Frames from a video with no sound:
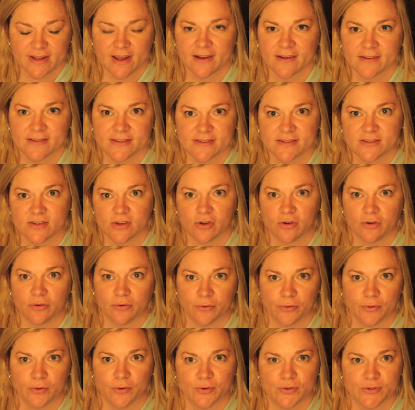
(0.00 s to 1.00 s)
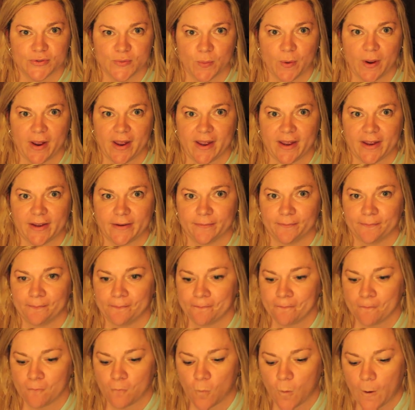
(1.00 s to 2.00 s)
I can still lose weight,
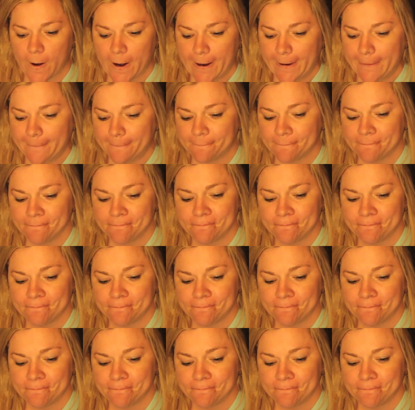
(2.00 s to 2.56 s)
right?